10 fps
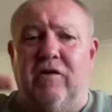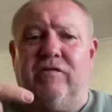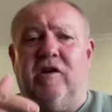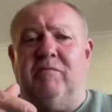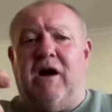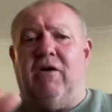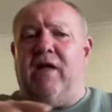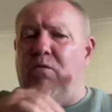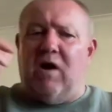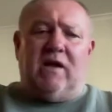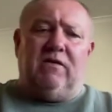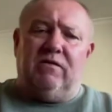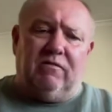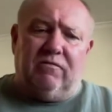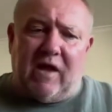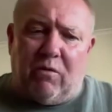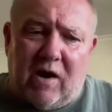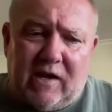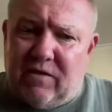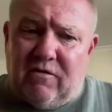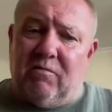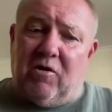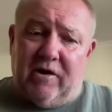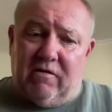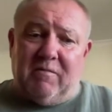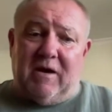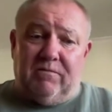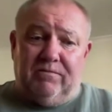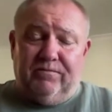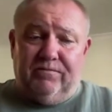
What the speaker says: first email, they won't get the reminder email.